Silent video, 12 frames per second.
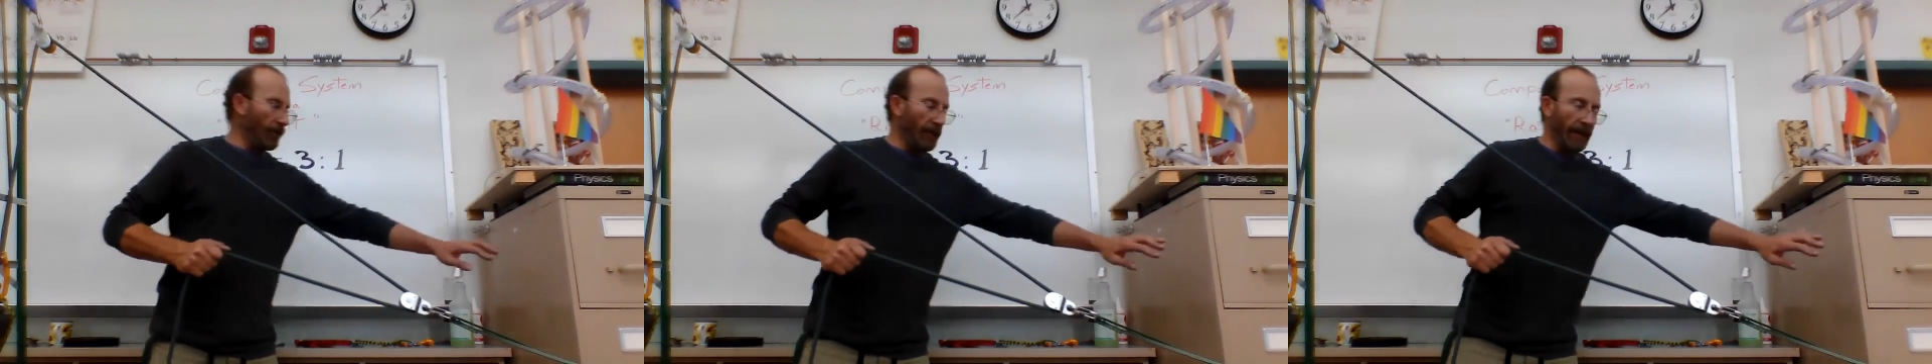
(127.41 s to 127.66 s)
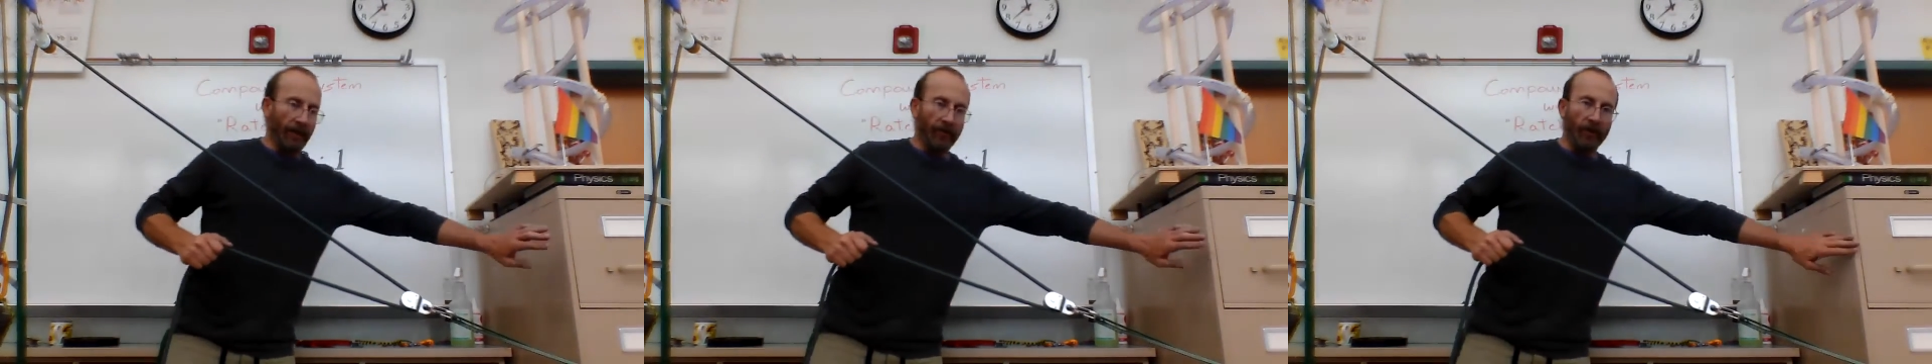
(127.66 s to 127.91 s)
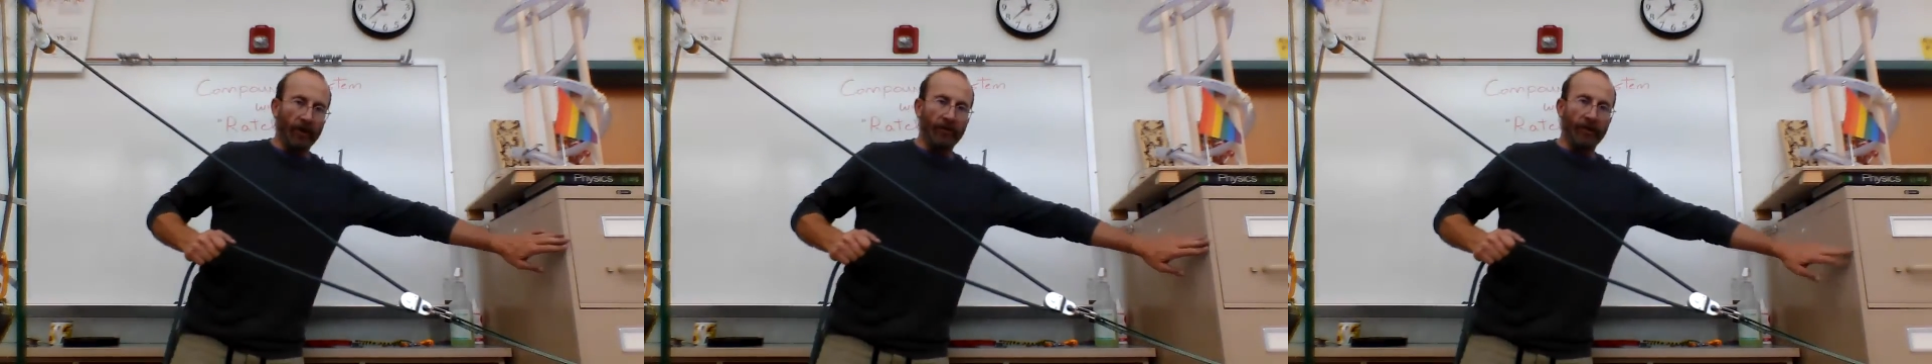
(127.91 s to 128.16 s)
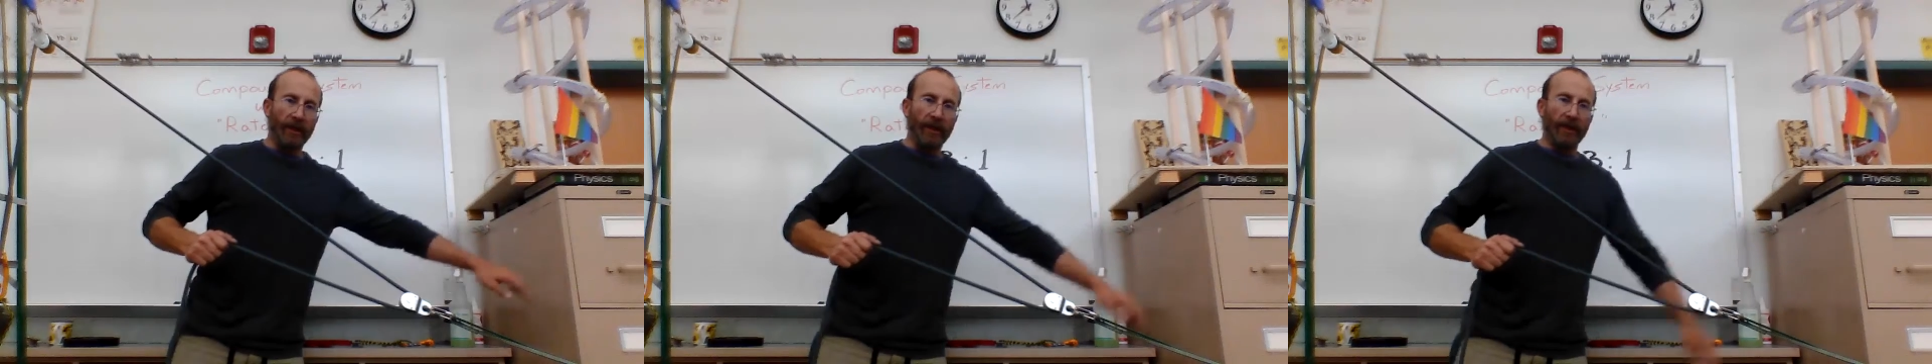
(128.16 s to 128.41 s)
my
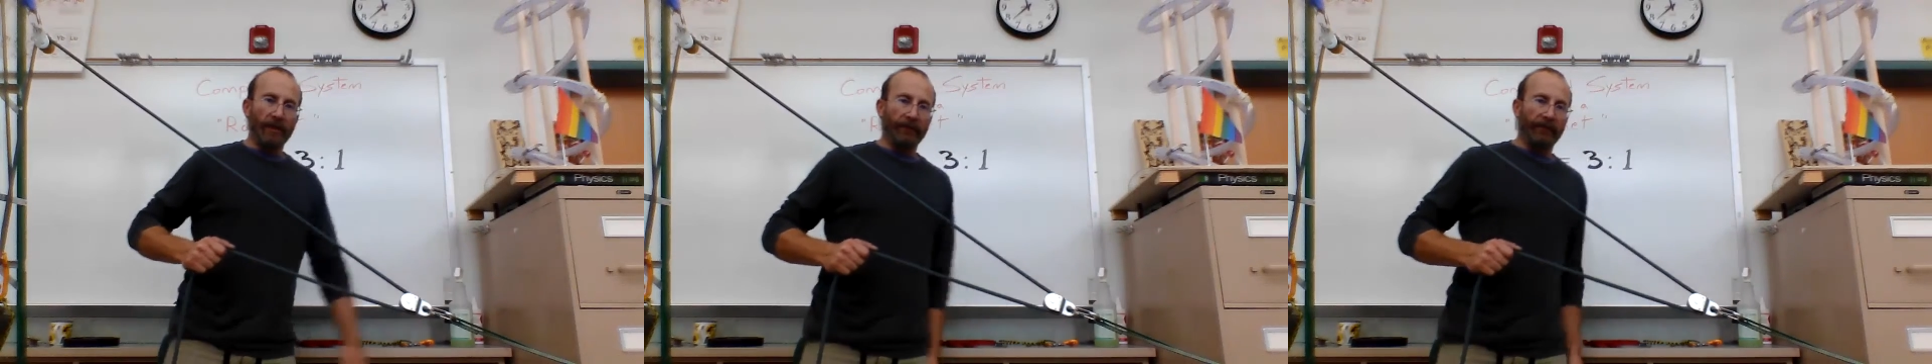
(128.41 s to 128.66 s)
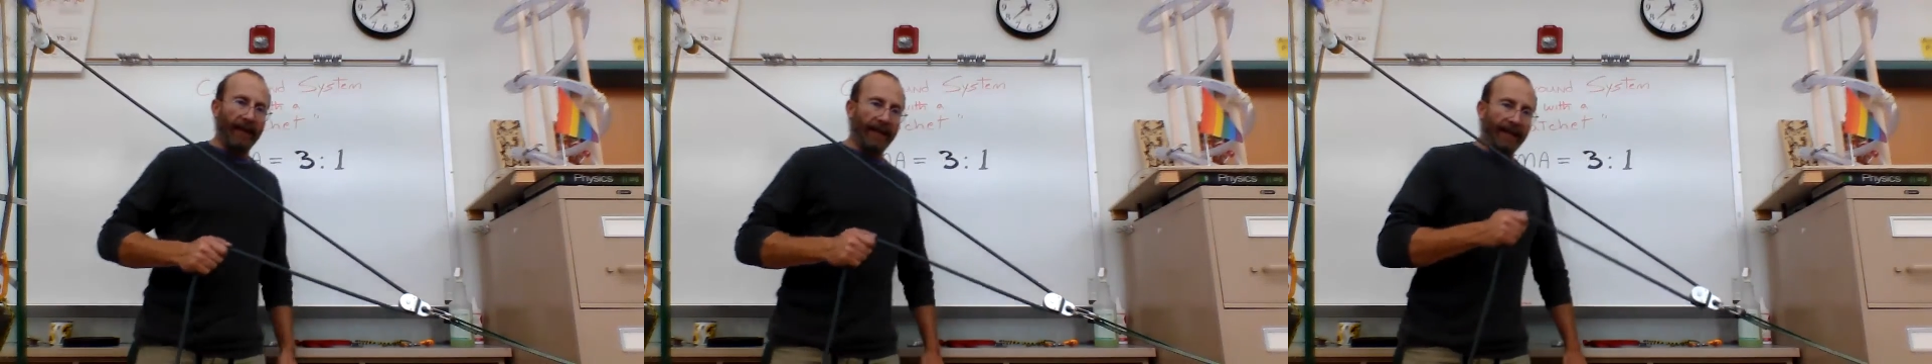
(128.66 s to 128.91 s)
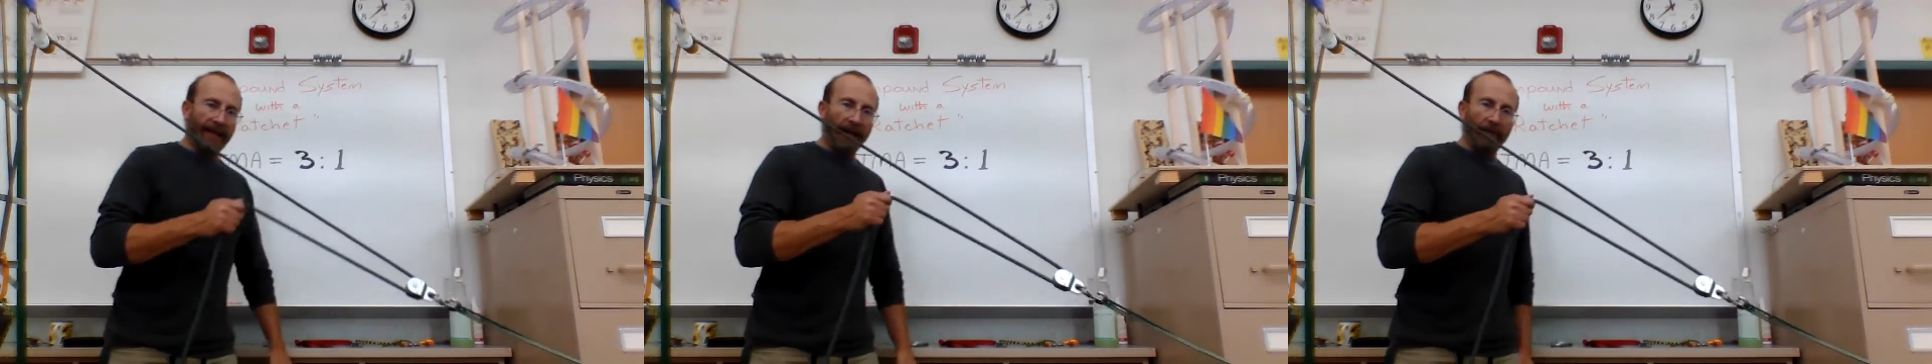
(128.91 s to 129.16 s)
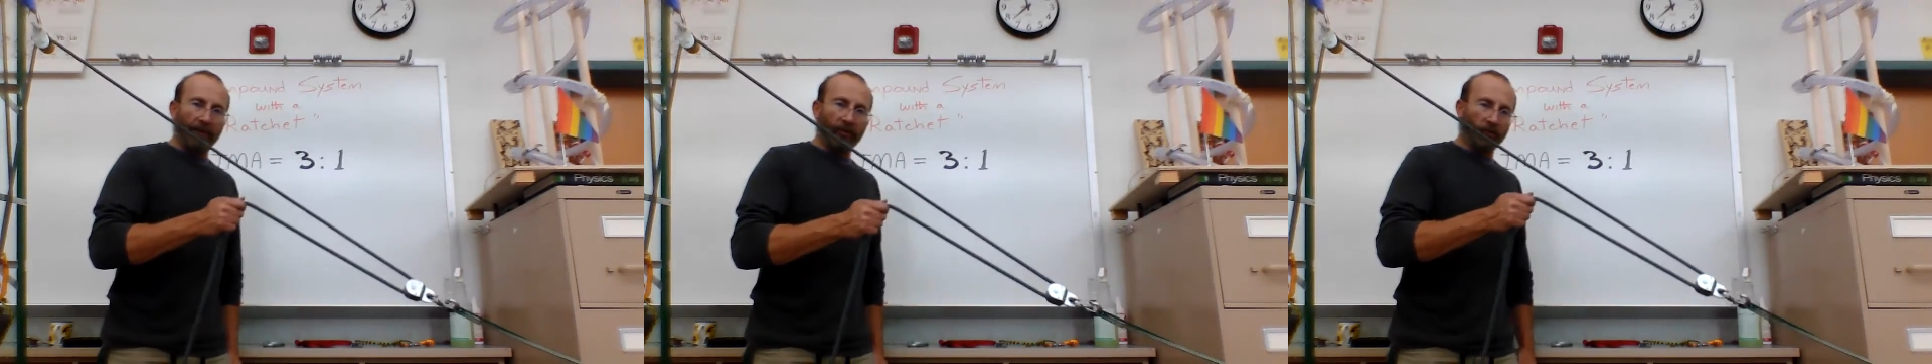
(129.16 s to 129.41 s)
trusty filing
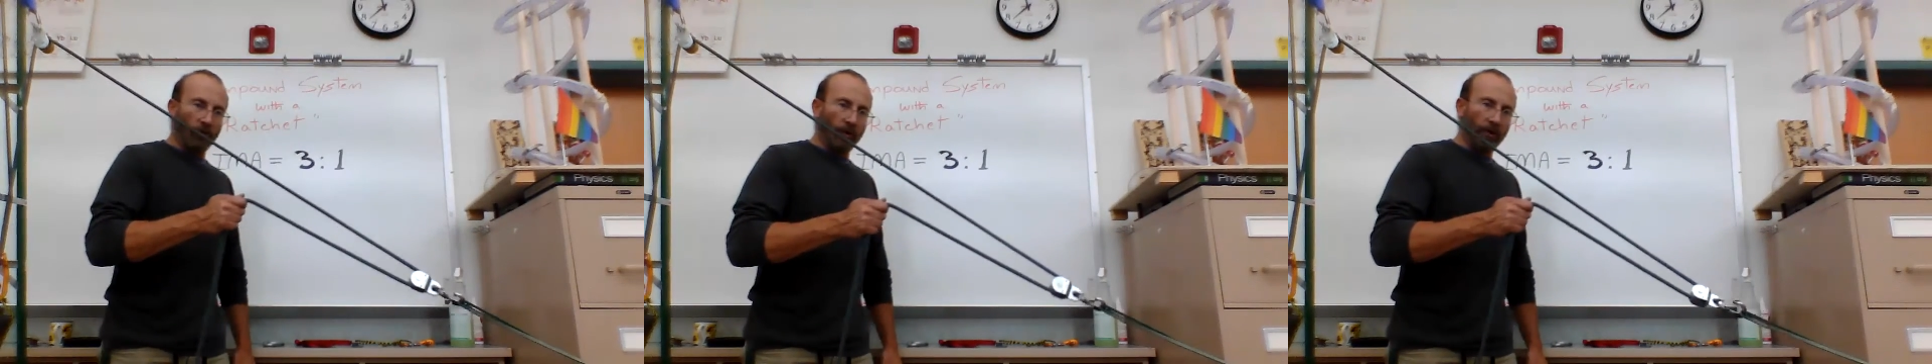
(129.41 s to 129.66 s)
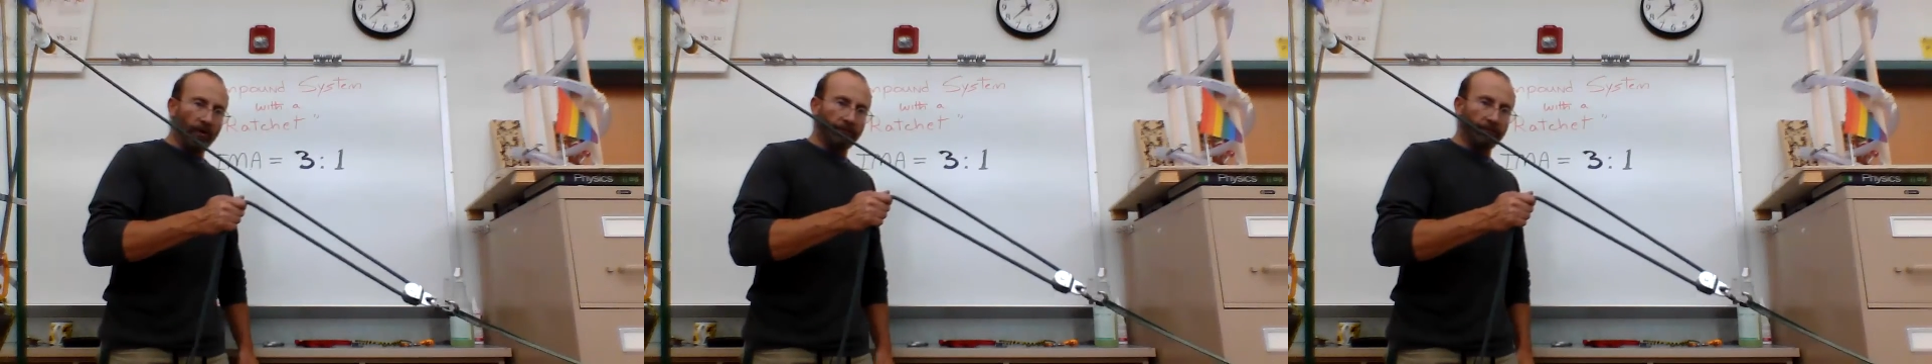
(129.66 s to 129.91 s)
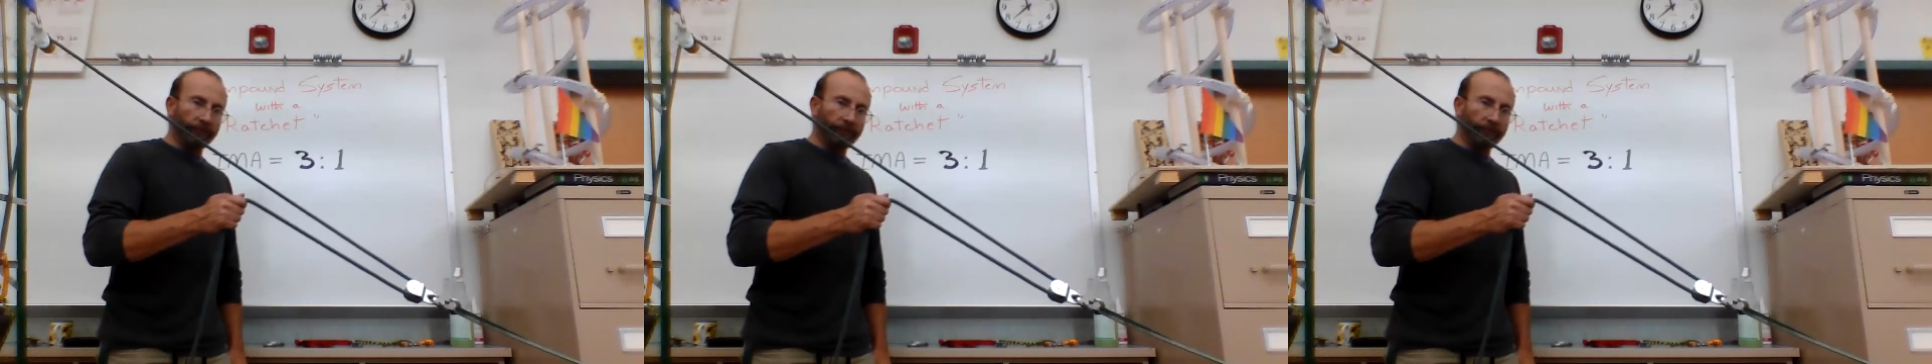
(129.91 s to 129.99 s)
cabinet drawer.